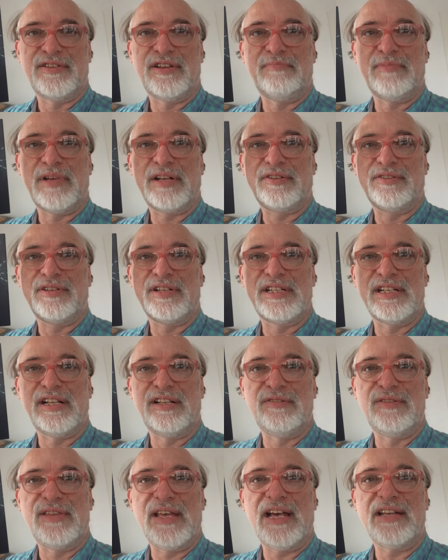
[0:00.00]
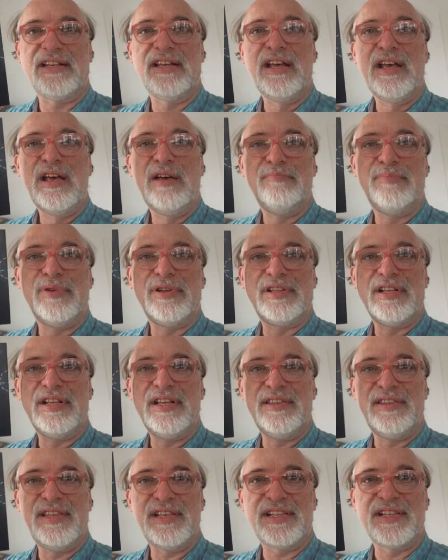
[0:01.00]
I'm not going to tell you that, but
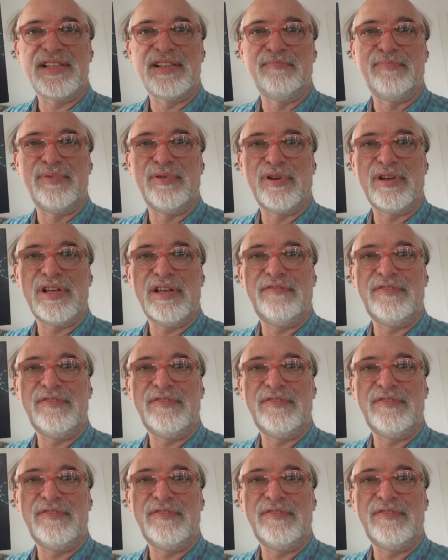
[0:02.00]
this is a book.